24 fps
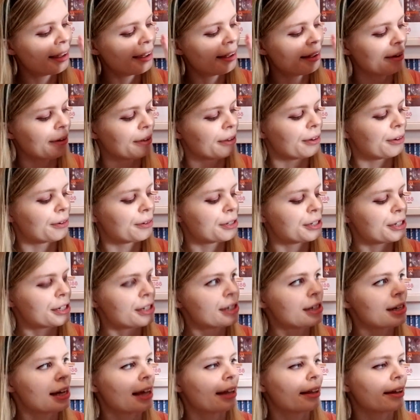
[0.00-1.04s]
Although
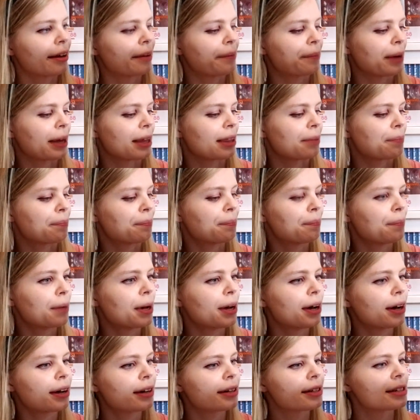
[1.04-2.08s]
just telling by the
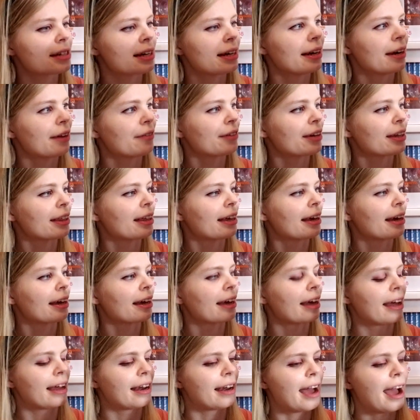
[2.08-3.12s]
box and everything
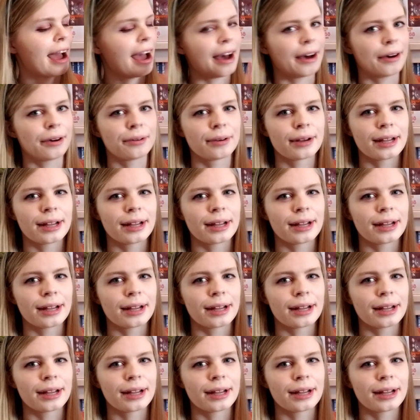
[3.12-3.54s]
and how